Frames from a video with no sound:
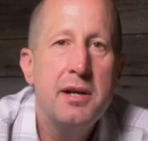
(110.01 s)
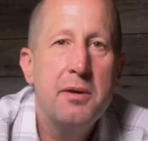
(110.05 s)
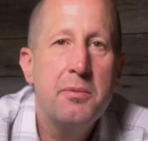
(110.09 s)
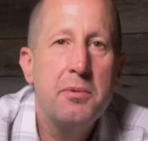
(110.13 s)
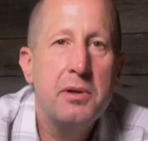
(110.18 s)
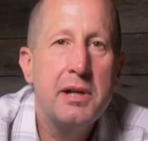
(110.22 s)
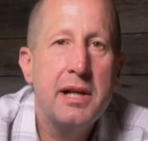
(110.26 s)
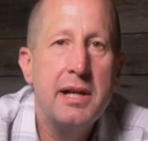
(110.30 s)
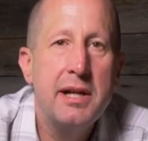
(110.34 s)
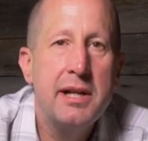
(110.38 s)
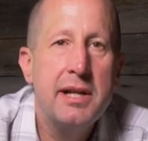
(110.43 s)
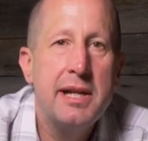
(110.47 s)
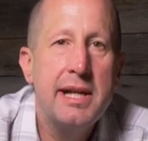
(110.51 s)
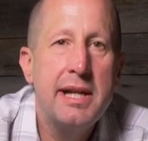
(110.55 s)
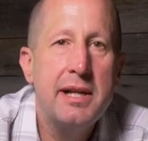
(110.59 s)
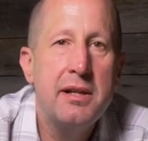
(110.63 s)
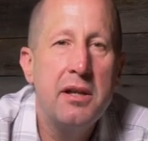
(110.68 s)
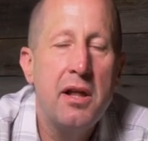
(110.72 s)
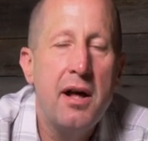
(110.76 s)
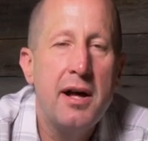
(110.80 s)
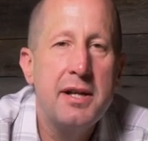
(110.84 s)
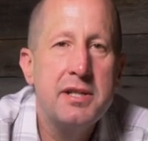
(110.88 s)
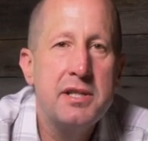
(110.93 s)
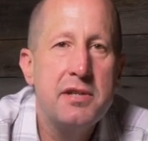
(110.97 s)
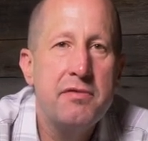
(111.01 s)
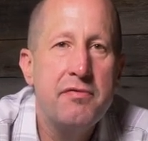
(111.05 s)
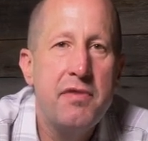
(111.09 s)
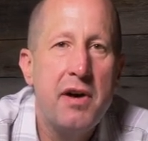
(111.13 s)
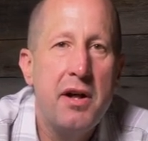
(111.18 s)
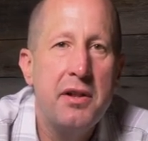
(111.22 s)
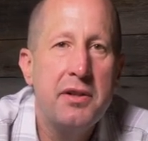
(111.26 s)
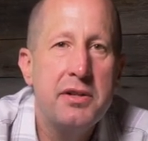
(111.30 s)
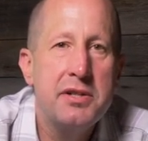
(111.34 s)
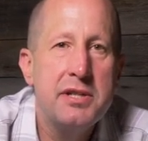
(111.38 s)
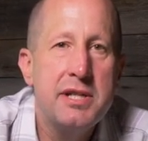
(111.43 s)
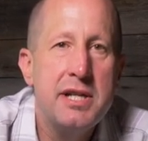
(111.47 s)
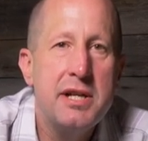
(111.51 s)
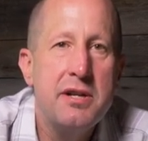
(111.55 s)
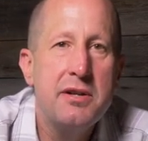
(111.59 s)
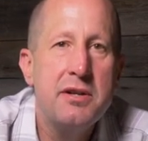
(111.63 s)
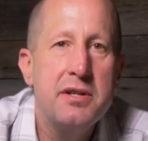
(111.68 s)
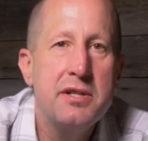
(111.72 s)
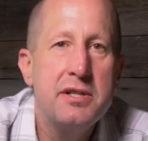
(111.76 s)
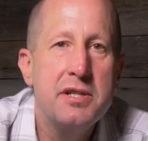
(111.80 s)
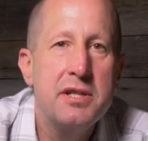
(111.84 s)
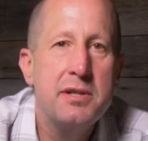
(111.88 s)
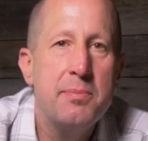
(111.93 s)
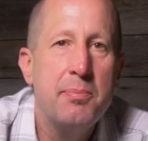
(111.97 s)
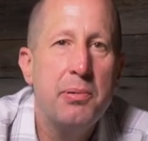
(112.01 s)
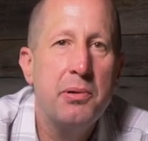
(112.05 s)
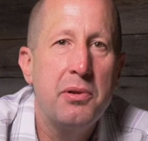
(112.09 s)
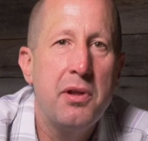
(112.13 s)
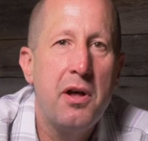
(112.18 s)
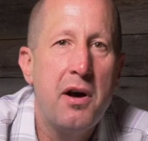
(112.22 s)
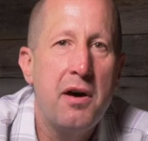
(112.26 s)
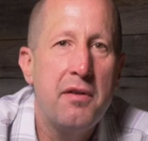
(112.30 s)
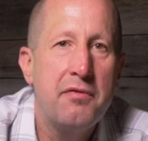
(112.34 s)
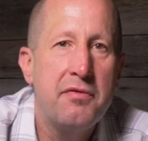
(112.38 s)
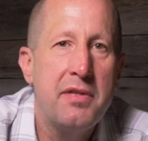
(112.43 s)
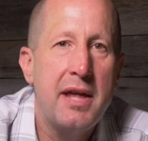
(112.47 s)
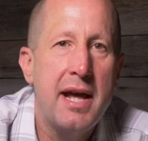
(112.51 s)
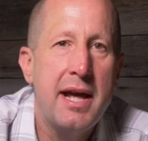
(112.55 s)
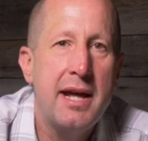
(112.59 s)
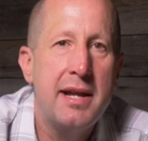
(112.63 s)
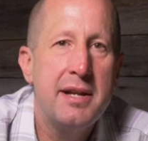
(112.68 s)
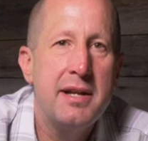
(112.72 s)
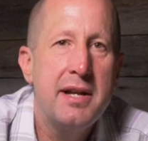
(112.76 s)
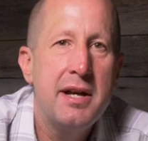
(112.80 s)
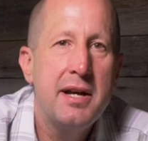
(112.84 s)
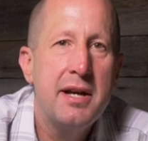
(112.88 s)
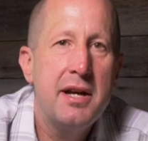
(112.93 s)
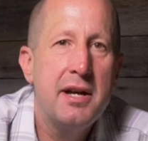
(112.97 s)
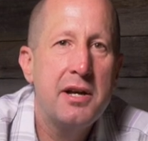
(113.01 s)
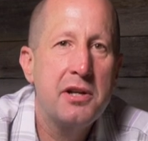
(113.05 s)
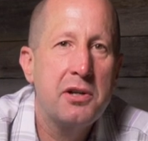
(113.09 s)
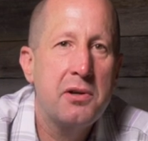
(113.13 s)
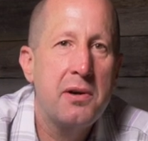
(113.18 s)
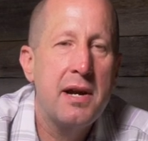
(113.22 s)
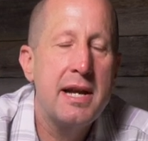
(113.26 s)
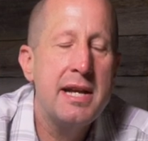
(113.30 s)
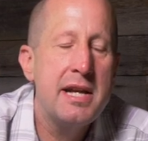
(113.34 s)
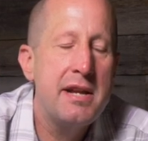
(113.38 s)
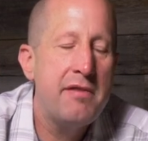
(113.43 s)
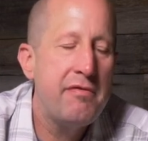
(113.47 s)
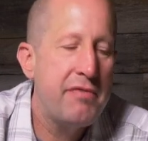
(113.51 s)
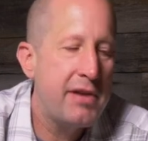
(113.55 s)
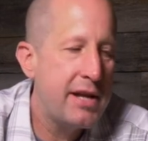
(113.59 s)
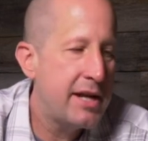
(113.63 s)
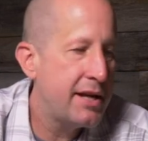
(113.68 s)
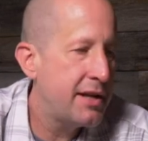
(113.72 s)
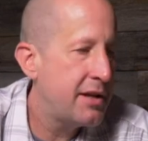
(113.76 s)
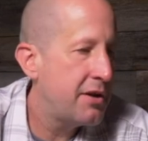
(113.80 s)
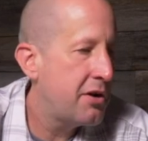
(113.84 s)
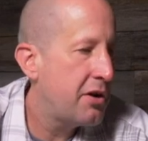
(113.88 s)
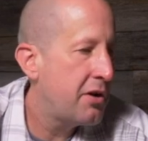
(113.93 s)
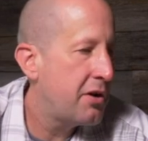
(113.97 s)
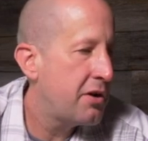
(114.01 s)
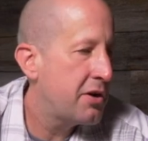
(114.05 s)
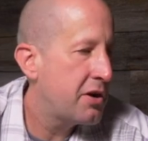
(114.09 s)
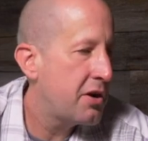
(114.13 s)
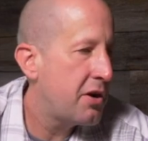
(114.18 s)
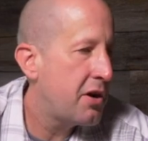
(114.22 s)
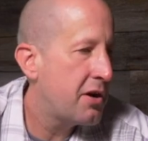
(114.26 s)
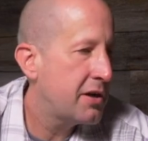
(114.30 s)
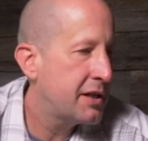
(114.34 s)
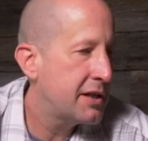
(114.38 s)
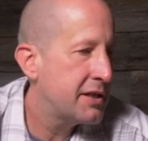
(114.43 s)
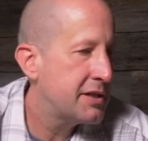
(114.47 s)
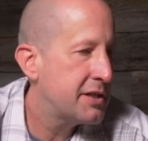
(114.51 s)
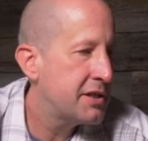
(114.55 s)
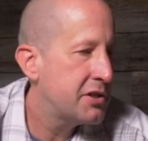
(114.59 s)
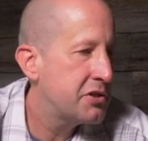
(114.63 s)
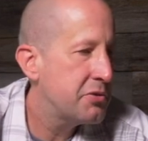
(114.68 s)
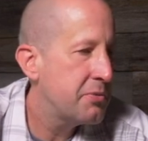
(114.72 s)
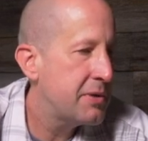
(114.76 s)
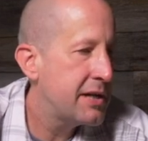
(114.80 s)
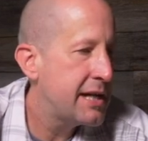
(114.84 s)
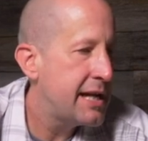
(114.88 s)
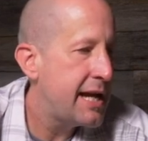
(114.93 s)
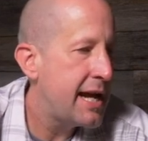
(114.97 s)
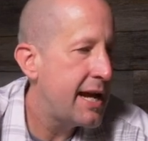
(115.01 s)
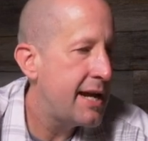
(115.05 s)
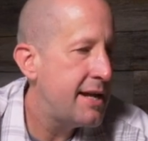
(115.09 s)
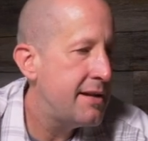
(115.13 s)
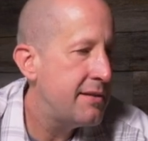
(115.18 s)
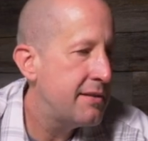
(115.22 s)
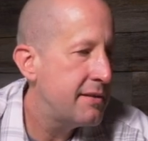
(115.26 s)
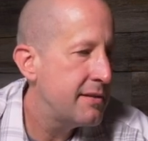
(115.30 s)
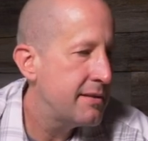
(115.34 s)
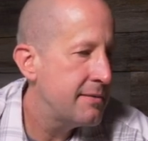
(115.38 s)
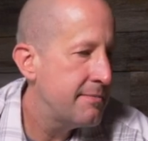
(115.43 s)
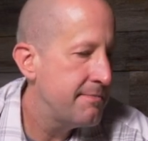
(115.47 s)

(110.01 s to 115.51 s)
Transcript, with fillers: We're going to need lots of volunteers to pull off that A great event on August the twenty-eighth.